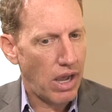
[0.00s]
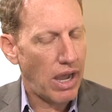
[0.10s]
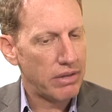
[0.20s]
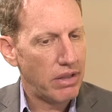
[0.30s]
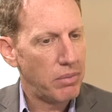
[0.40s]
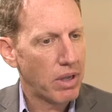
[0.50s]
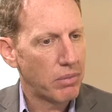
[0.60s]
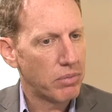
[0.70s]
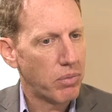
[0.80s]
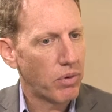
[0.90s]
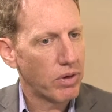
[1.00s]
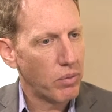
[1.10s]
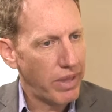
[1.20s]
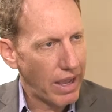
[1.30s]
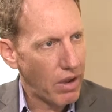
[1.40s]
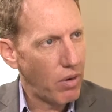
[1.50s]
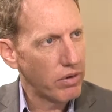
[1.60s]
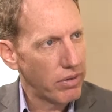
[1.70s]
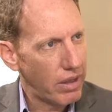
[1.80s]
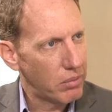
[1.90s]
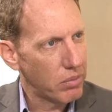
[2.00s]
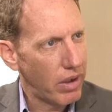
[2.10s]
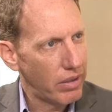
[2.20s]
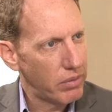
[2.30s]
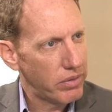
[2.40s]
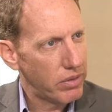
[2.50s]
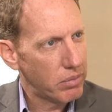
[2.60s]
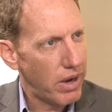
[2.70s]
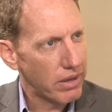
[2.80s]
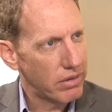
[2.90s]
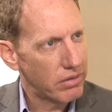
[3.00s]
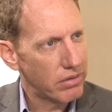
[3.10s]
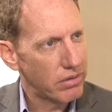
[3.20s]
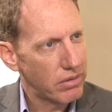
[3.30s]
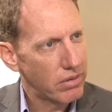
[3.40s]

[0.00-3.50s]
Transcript: IT becomes important. Would that go under that umbrella within the practice?